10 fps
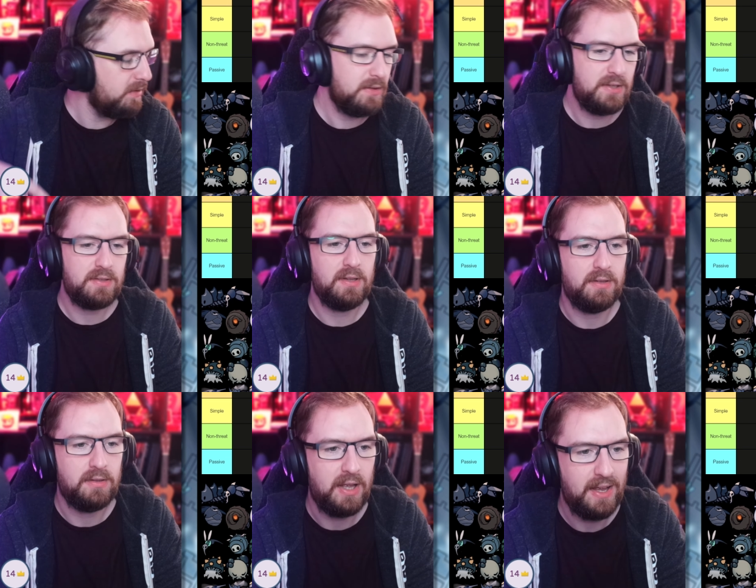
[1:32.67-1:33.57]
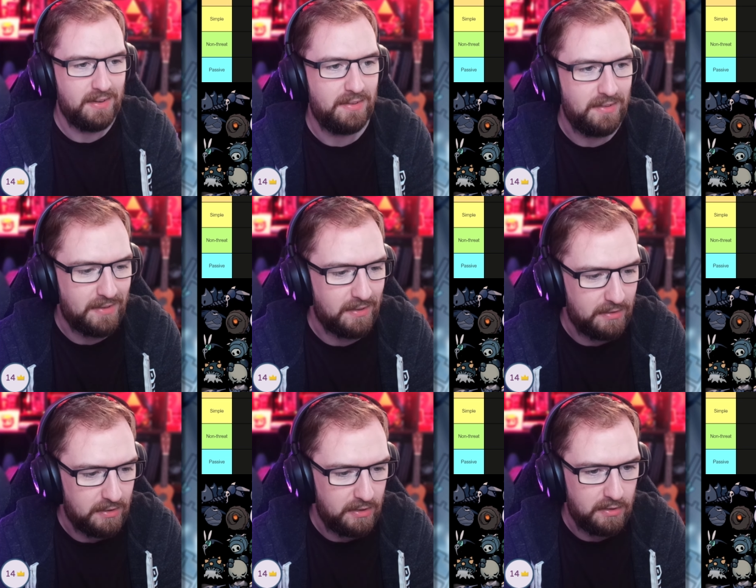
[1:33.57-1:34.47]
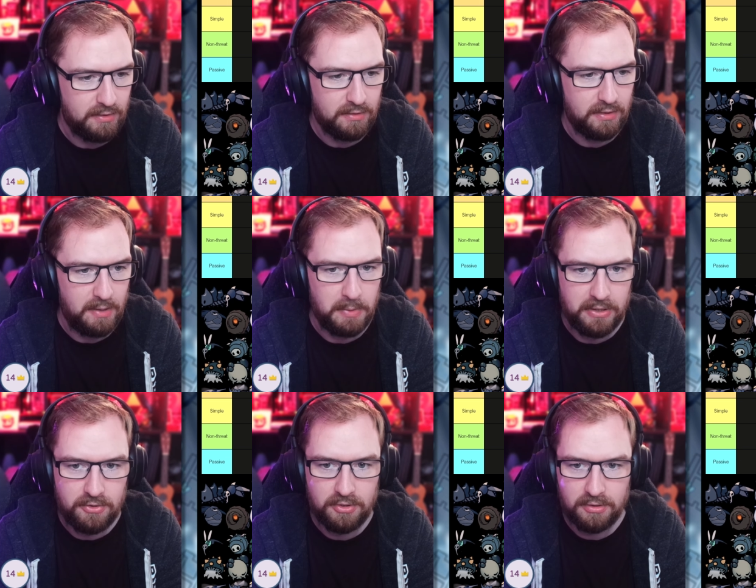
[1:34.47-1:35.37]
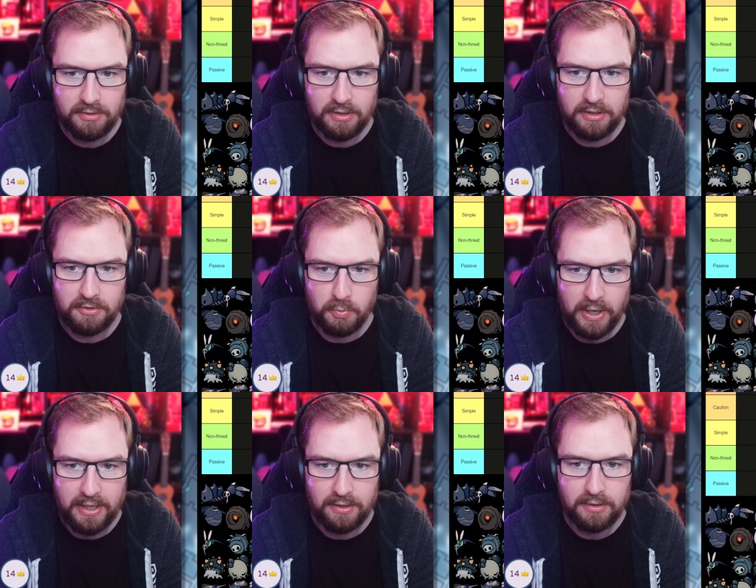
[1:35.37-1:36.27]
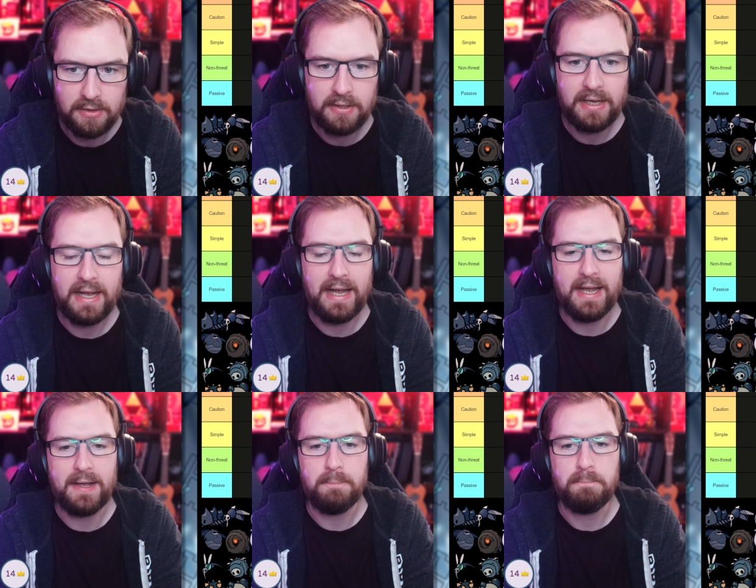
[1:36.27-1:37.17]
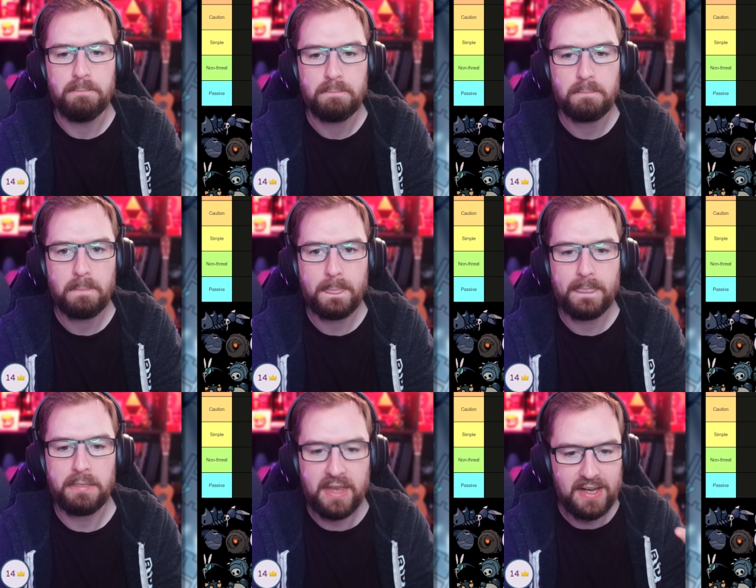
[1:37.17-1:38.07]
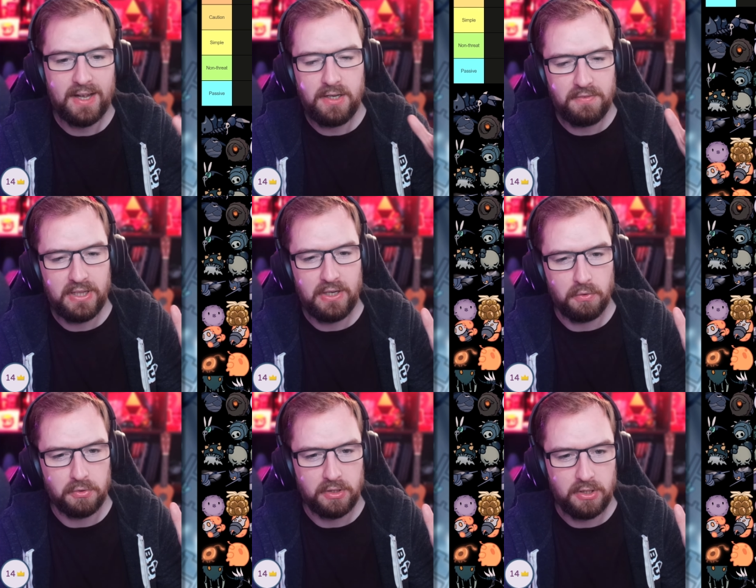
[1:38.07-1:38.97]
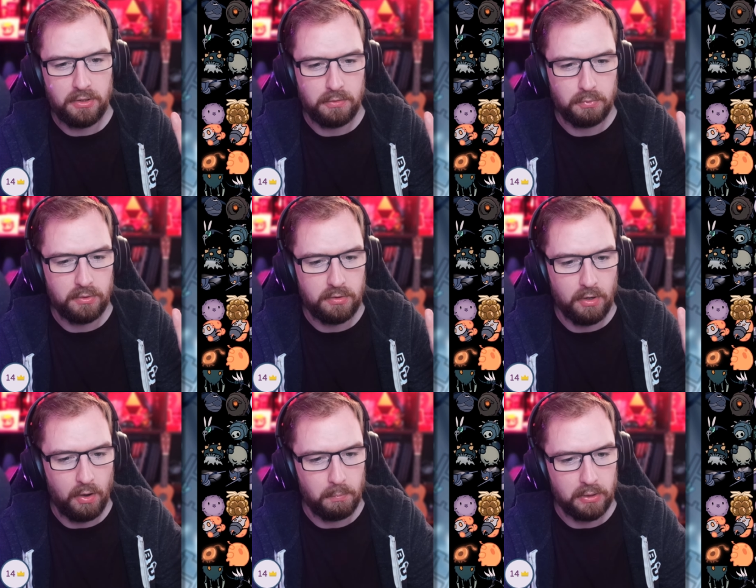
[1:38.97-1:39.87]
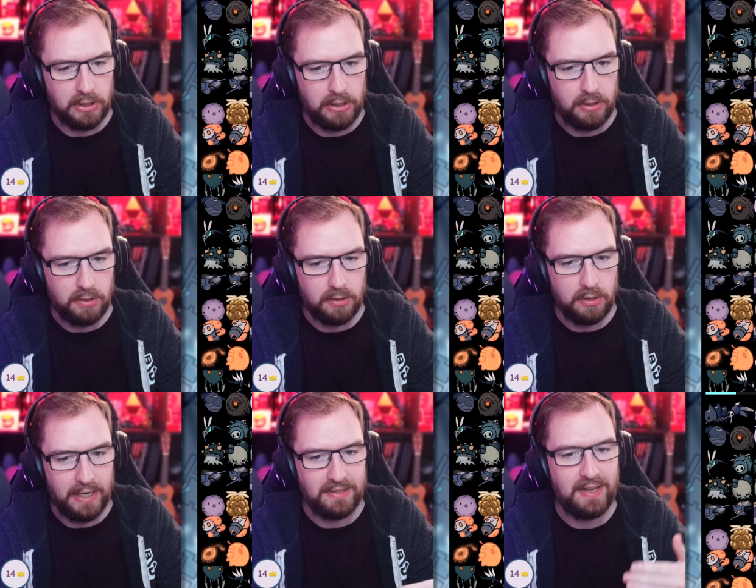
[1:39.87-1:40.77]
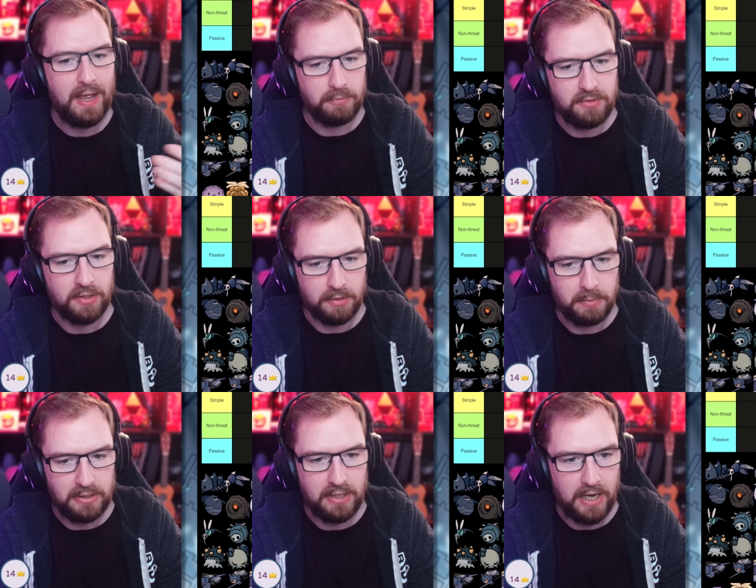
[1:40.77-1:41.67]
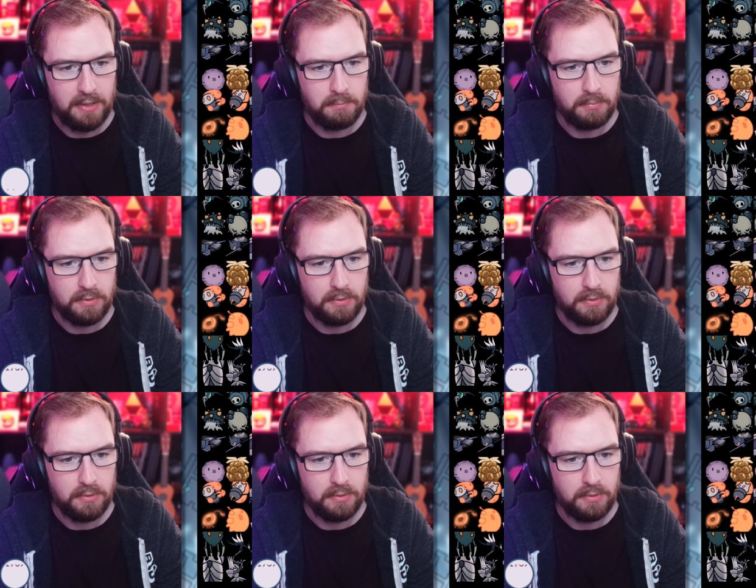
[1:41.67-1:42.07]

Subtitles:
this little handy-dandy image as well. They're kind of in the order that you would normally encounter them in game.